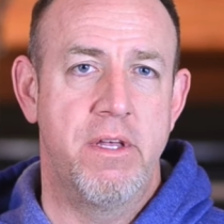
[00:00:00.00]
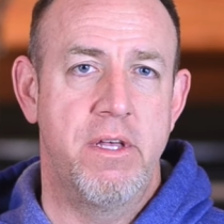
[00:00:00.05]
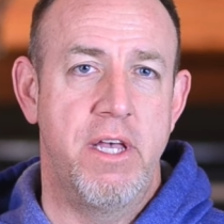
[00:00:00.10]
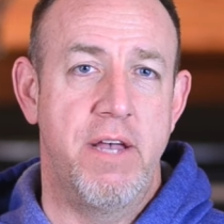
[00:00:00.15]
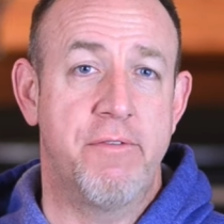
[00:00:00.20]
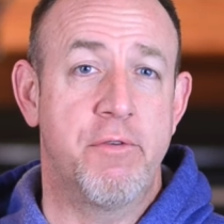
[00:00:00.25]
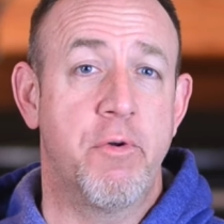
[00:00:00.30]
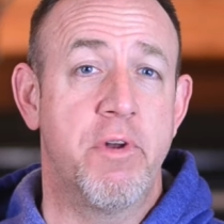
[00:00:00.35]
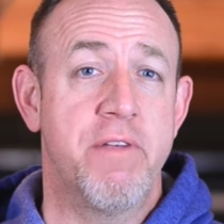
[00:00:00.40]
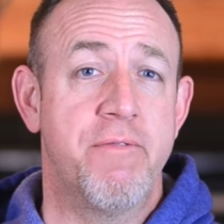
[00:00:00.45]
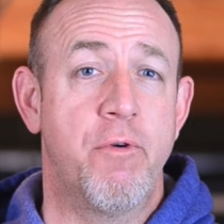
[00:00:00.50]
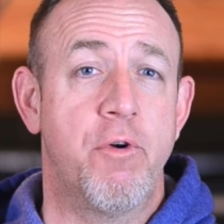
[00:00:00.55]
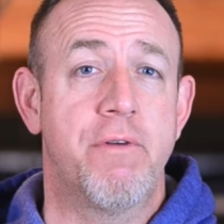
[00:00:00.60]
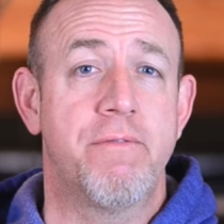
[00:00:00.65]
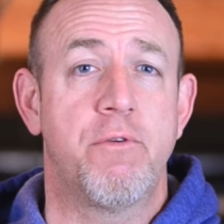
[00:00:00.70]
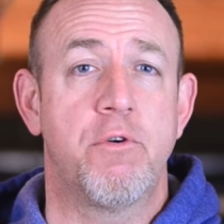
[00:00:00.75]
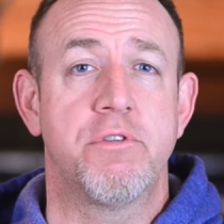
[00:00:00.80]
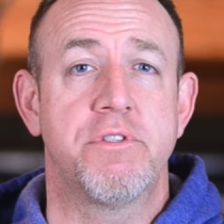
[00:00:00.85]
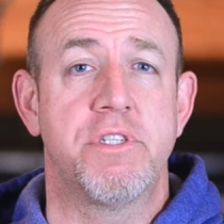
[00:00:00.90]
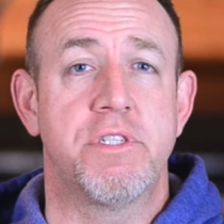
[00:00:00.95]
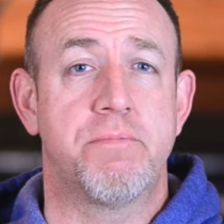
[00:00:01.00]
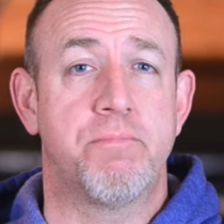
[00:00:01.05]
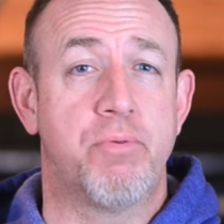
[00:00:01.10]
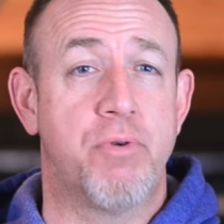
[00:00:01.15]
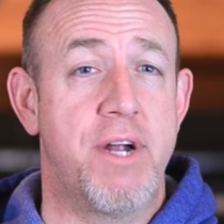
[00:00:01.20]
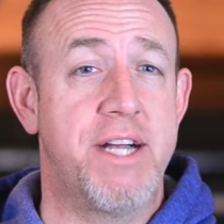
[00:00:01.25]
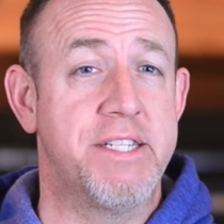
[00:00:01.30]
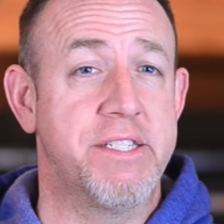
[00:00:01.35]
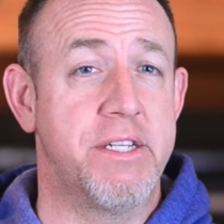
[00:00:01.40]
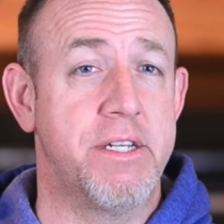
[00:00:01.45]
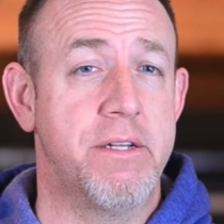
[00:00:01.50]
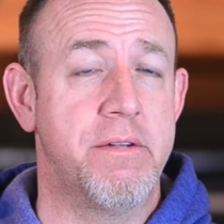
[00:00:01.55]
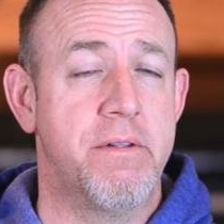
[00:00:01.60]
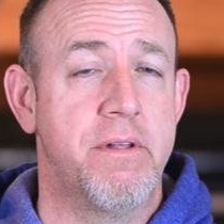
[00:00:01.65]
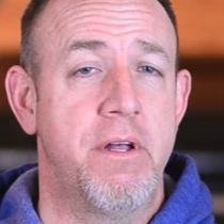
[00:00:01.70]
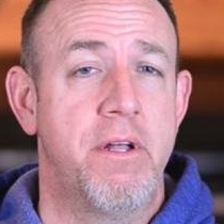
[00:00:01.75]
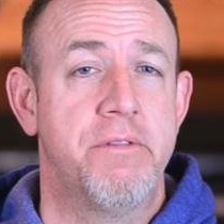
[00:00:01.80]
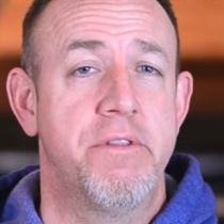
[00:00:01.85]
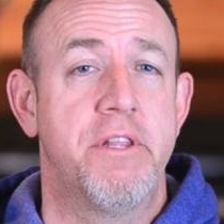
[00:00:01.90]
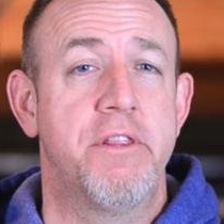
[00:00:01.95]
If 24 volts is present,
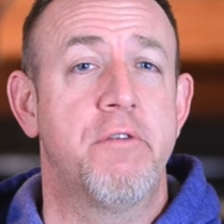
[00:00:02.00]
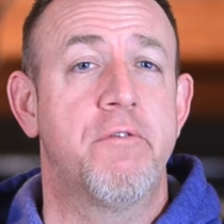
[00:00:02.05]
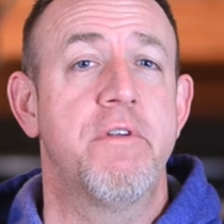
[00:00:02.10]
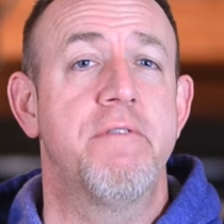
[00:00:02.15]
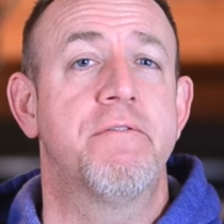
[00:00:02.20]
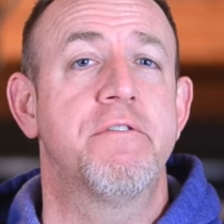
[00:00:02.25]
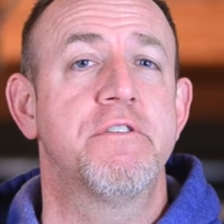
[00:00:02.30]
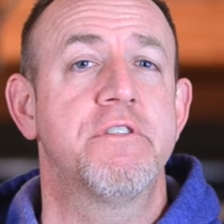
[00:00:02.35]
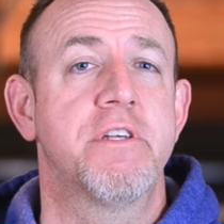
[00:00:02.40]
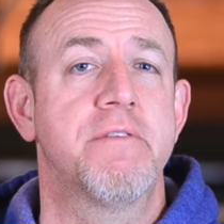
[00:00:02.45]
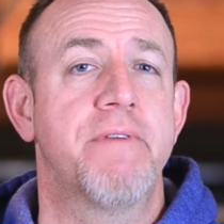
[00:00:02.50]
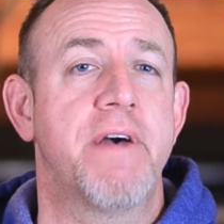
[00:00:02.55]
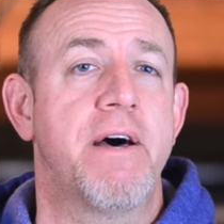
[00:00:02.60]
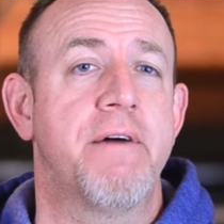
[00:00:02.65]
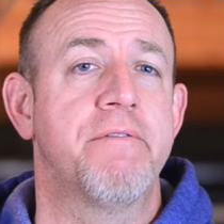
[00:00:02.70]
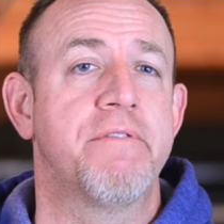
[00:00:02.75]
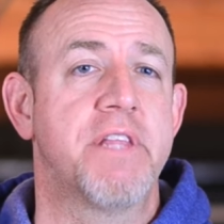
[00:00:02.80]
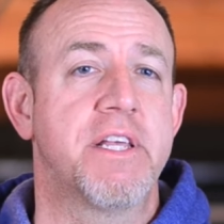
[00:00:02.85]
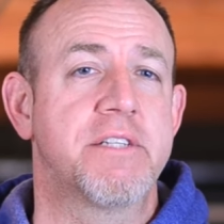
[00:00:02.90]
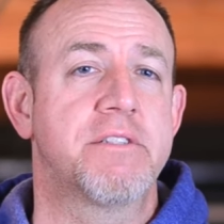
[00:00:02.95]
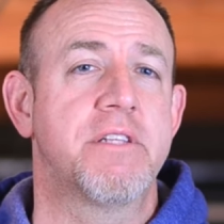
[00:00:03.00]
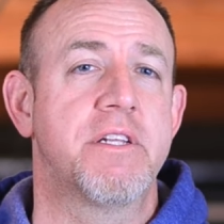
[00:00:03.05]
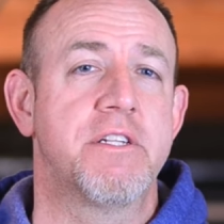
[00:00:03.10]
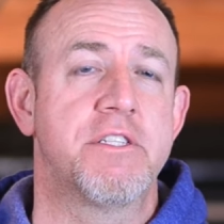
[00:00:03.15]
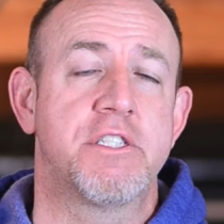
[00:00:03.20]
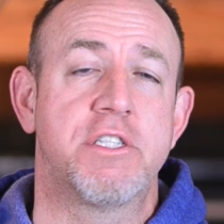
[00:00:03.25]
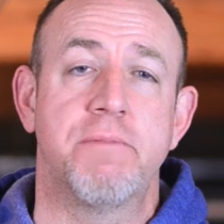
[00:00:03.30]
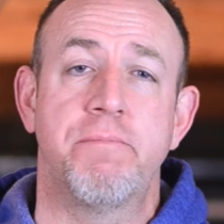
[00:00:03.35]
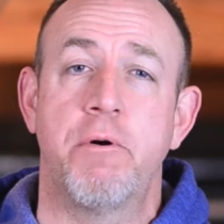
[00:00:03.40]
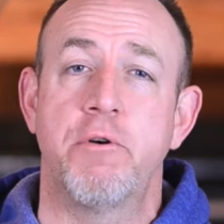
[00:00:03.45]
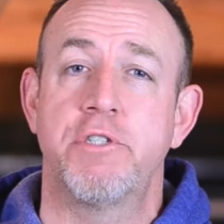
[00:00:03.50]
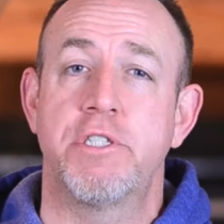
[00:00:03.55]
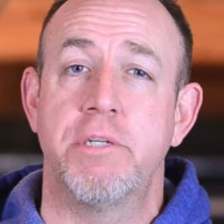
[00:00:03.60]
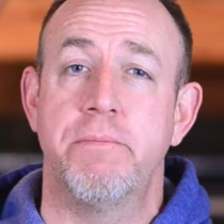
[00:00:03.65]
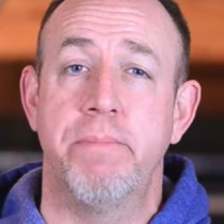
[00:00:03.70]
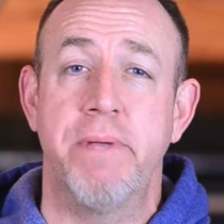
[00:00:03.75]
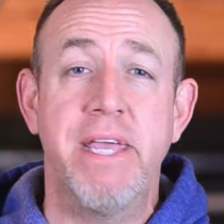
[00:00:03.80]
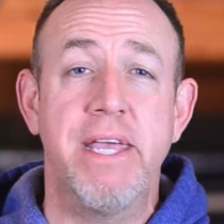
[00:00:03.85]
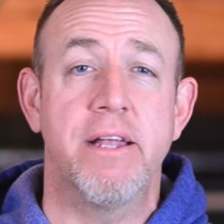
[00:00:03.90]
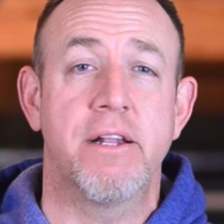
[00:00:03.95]
then the reversing valve thinks that it's supposed to
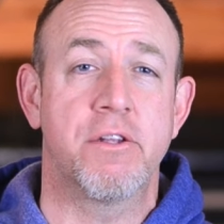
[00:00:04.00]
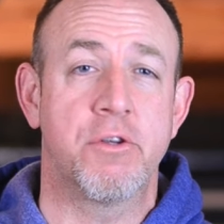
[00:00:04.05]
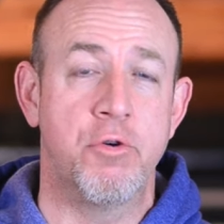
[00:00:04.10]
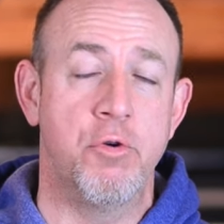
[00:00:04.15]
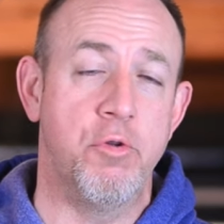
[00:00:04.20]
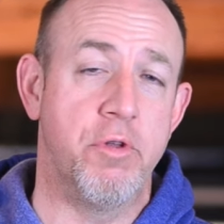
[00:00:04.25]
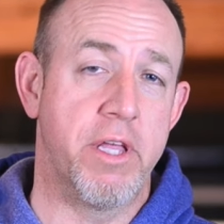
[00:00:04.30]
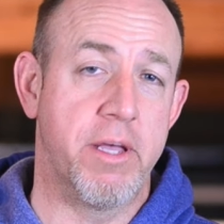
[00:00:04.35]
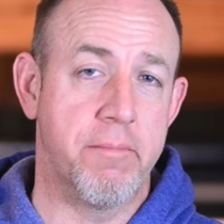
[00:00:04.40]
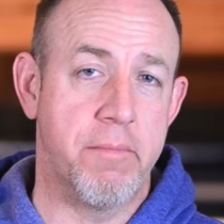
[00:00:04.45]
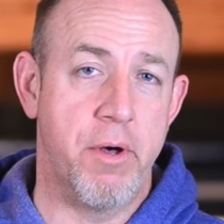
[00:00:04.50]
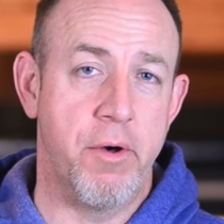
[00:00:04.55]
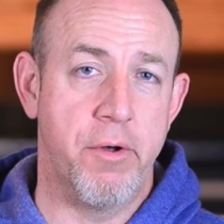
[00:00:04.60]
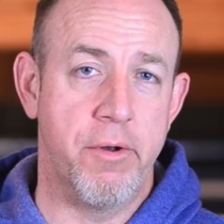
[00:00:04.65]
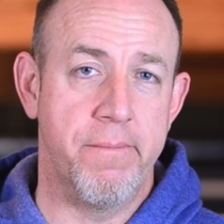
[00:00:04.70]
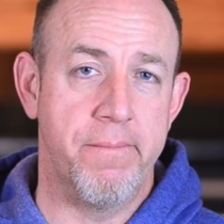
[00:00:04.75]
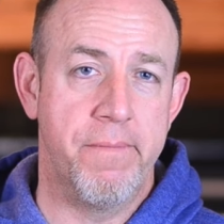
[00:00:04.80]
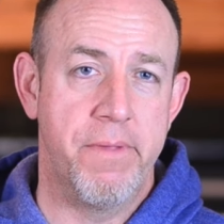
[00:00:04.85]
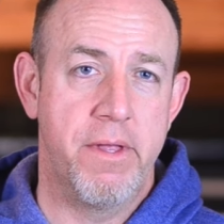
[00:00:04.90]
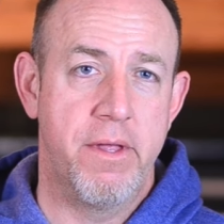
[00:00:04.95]
be in cooling mode.